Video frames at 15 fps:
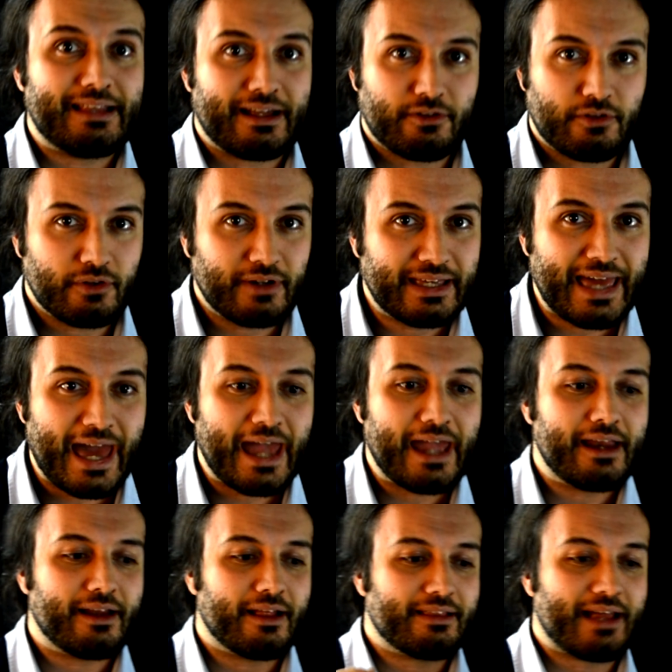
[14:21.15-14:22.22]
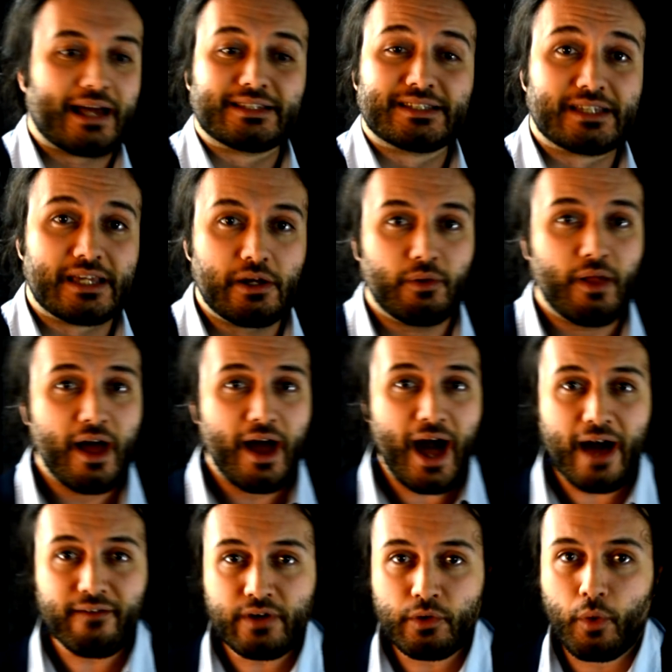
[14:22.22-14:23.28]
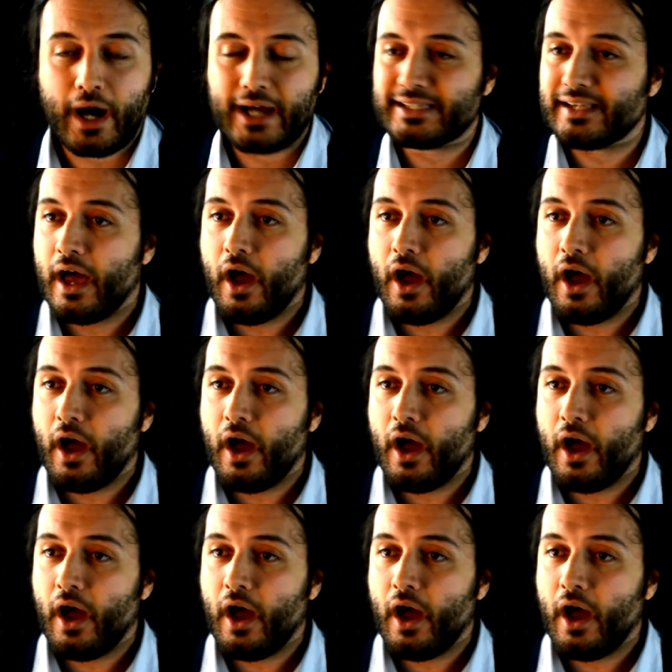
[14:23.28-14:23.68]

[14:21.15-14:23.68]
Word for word: that to gain that skill. Otherwise,